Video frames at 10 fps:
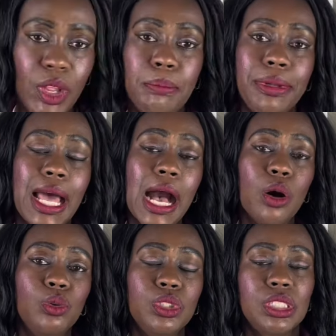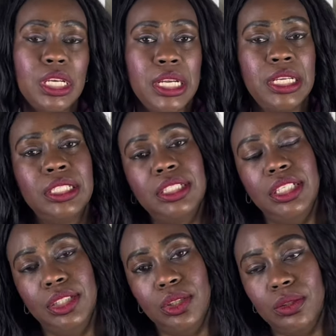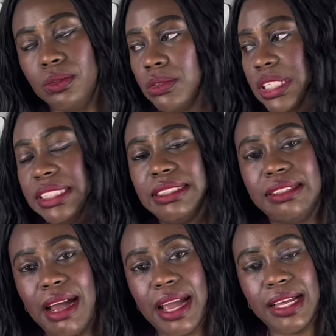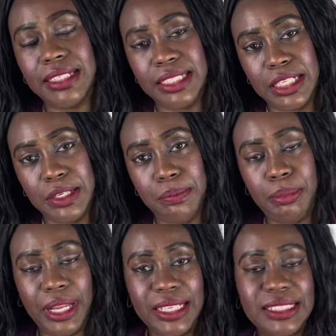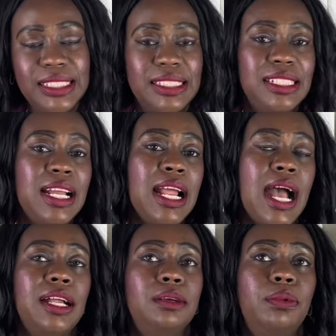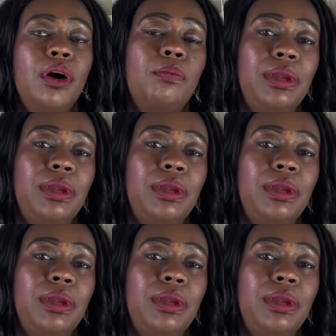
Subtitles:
blouse, you know, inside the blazer, and a ball